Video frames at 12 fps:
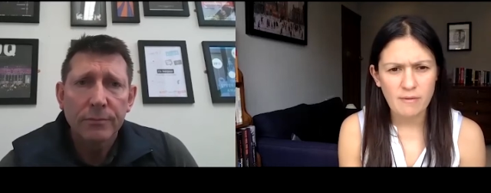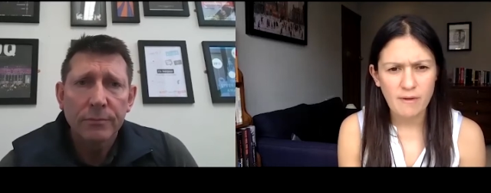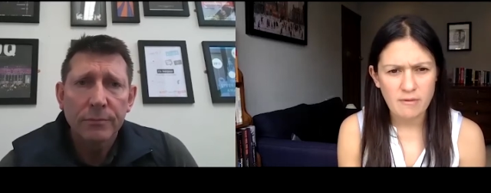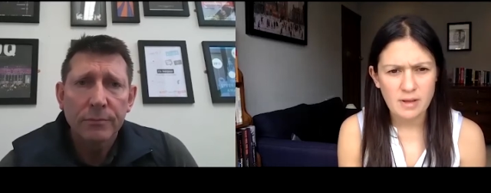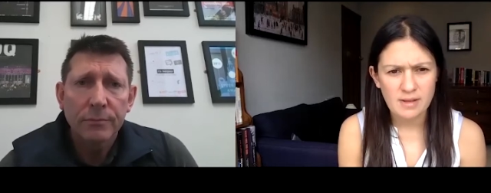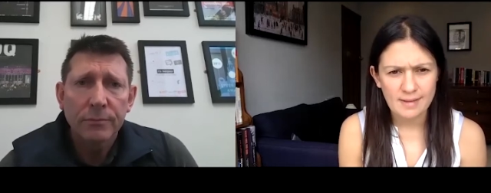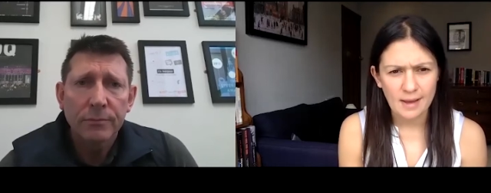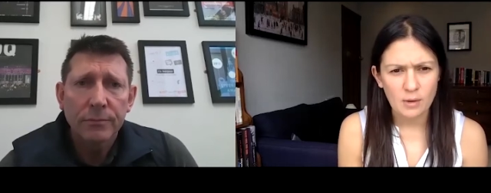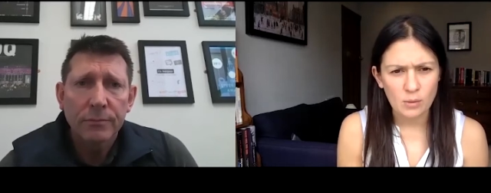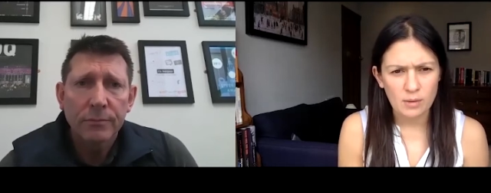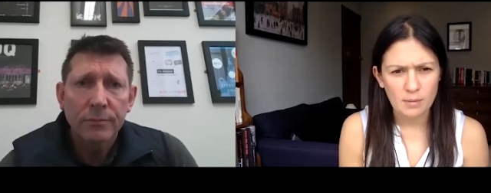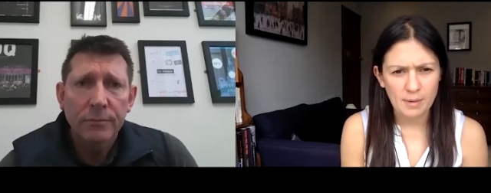Speaker 1: very slow
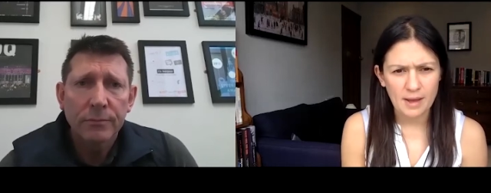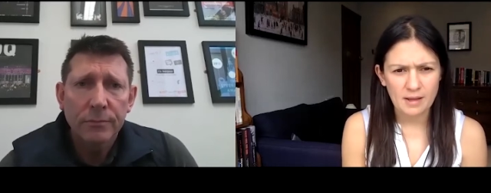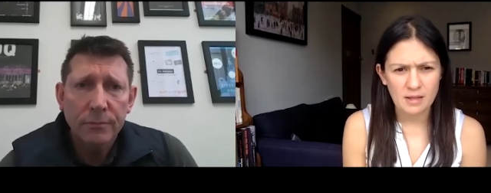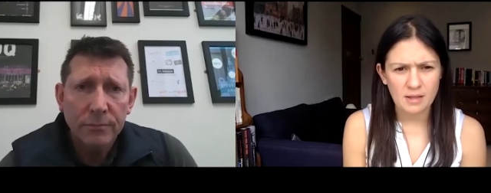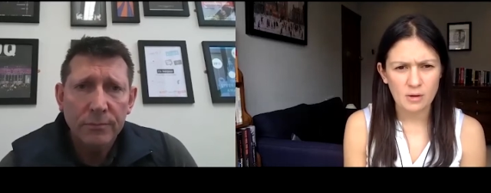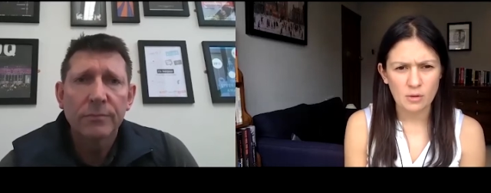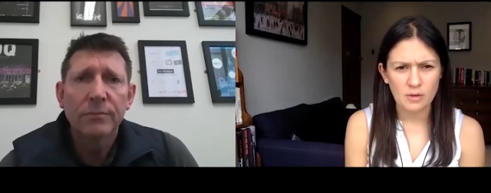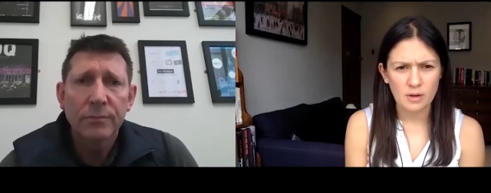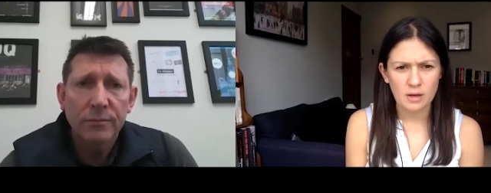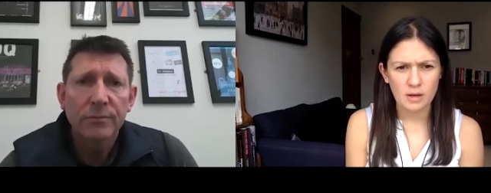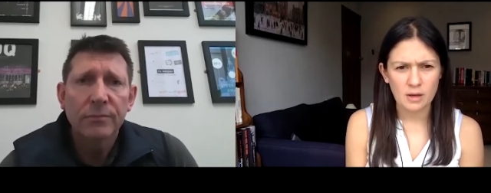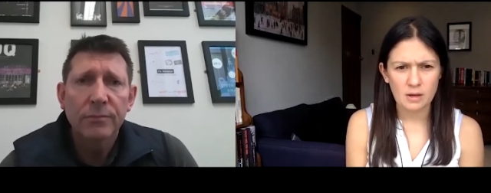compared to
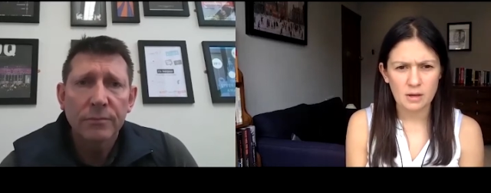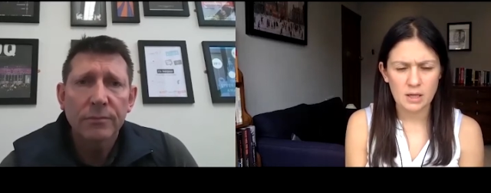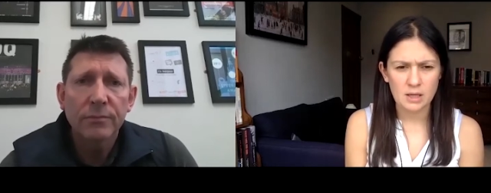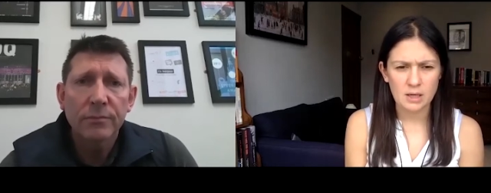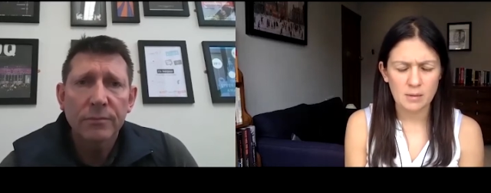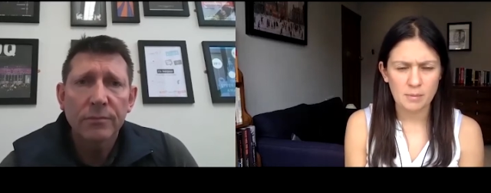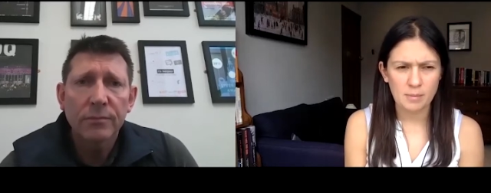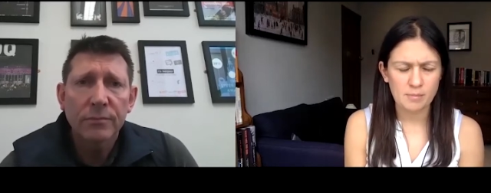other, you know.